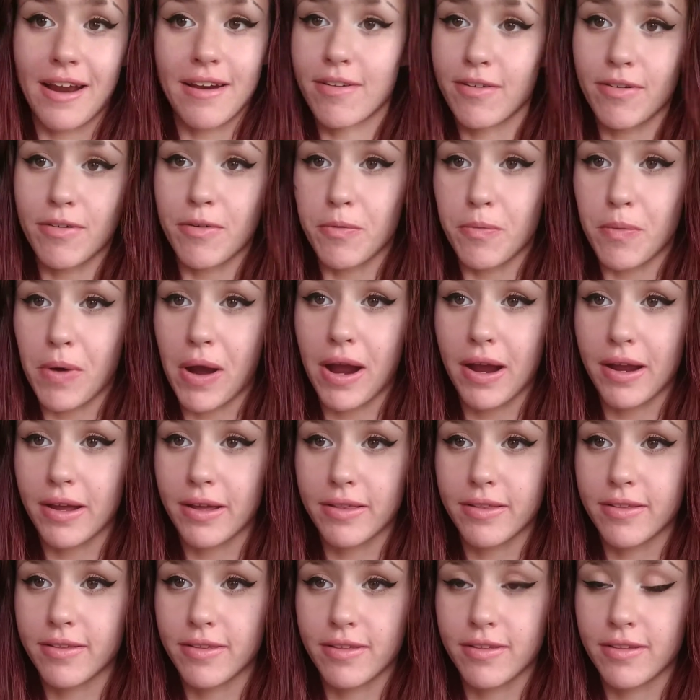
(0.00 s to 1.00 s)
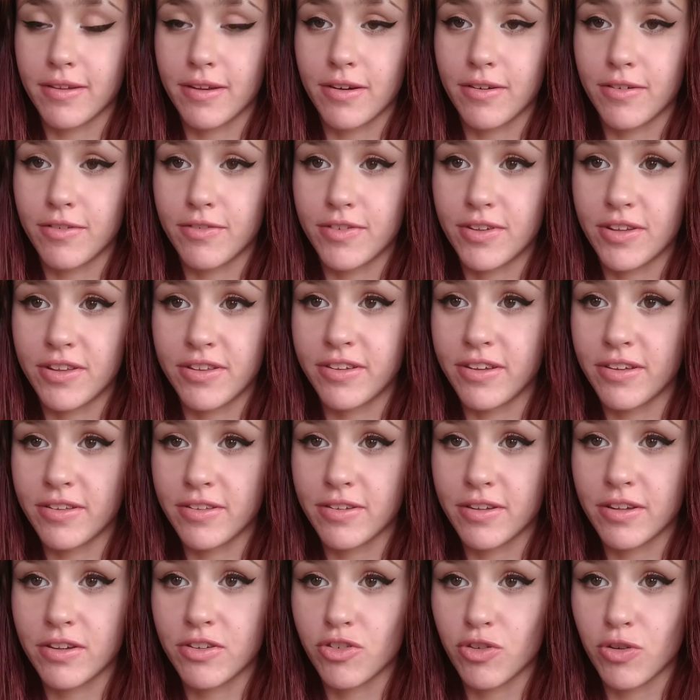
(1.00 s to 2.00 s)
I don't know why it's the Center of
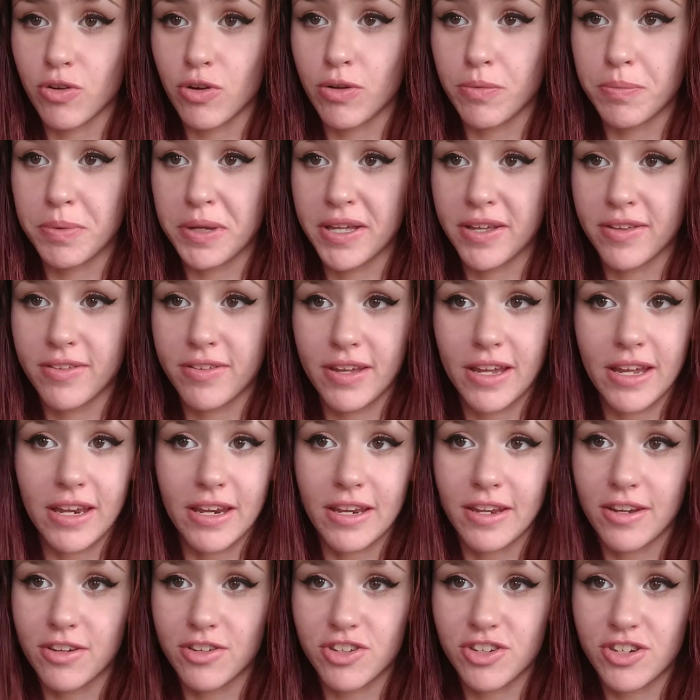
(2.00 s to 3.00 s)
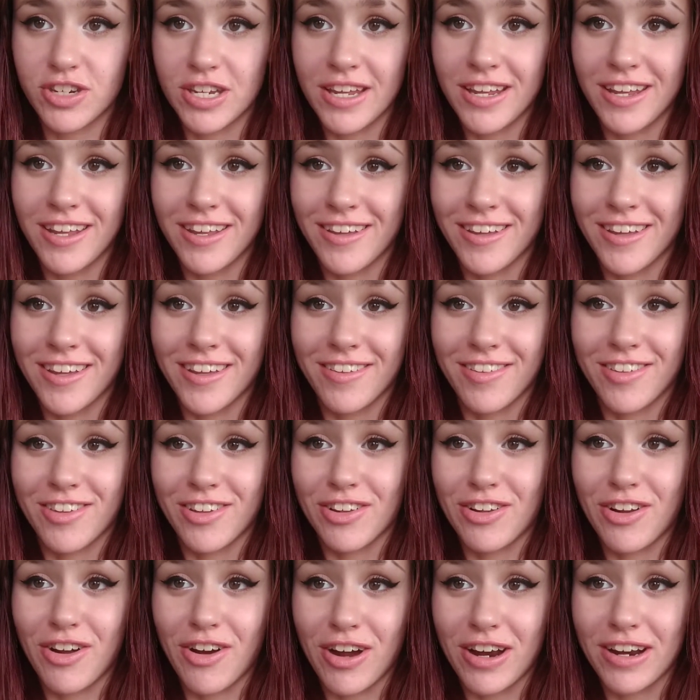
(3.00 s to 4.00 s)
Disease Control, because ADHD is
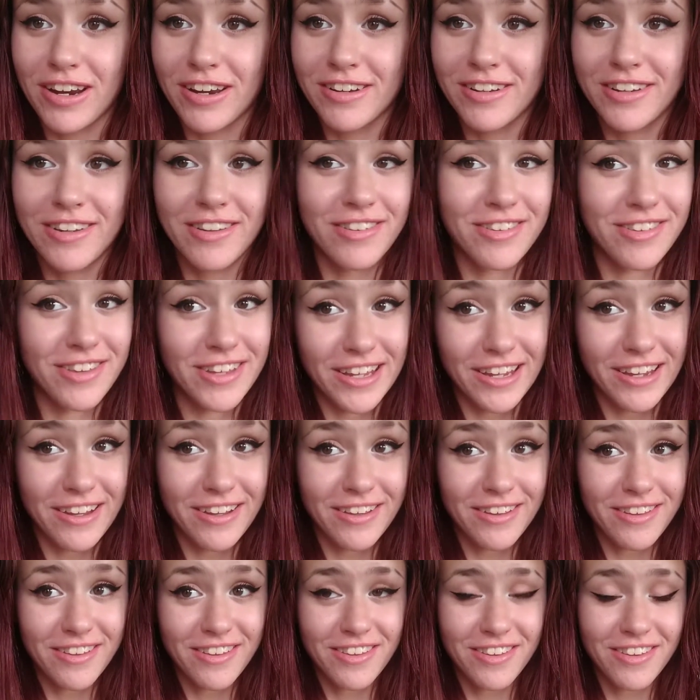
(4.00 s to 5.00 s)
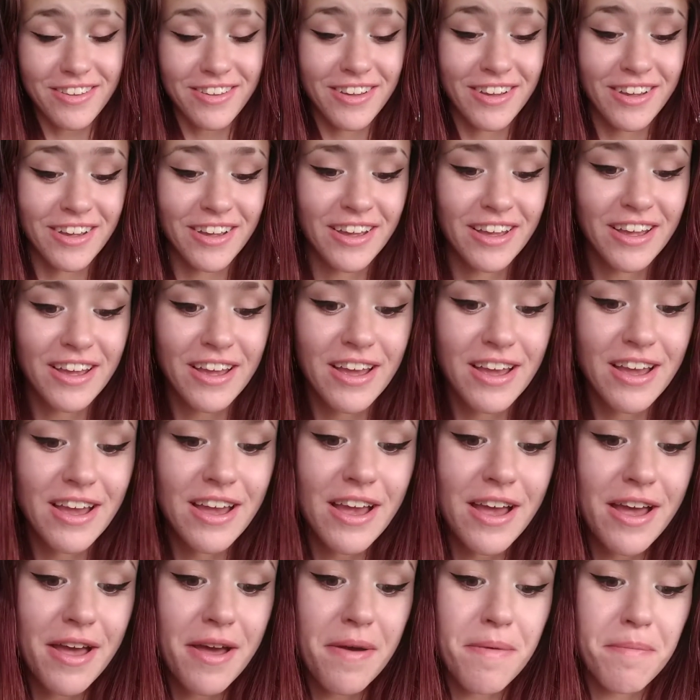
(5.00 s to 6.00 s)
not a disease,
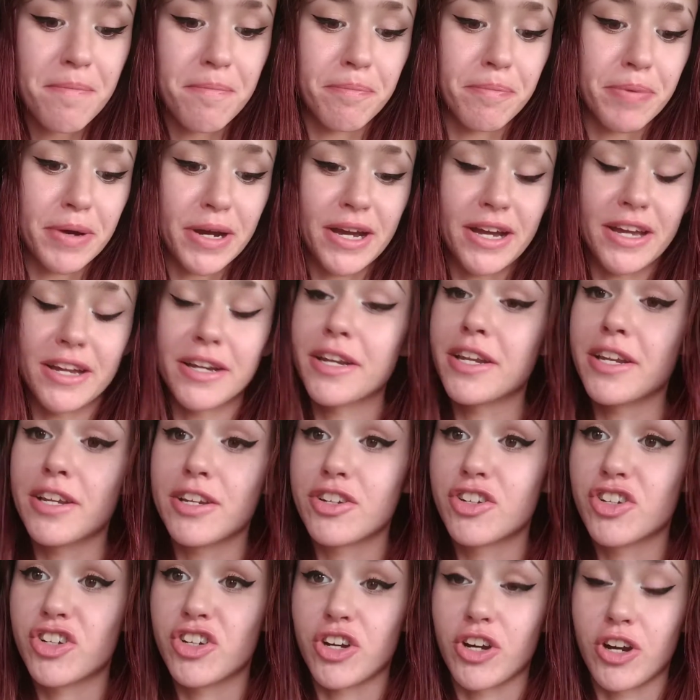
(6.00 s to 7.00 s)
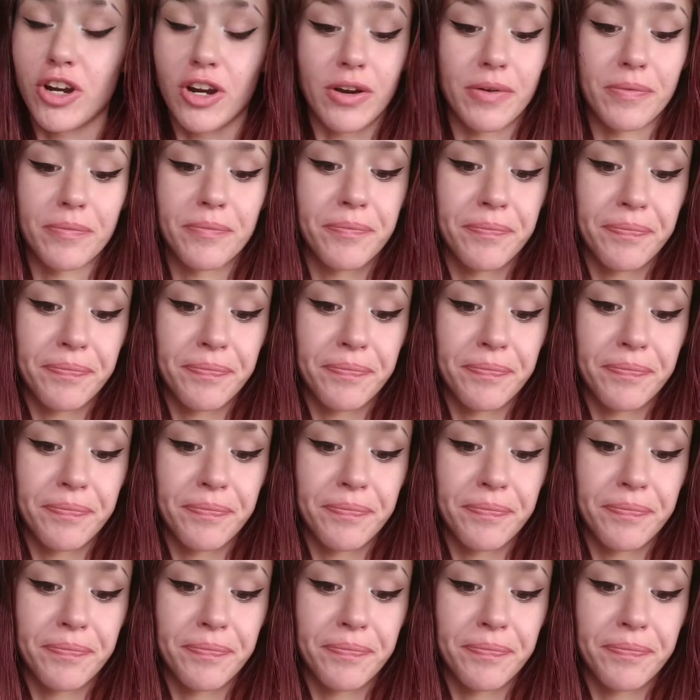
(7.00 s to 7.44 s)
but sure.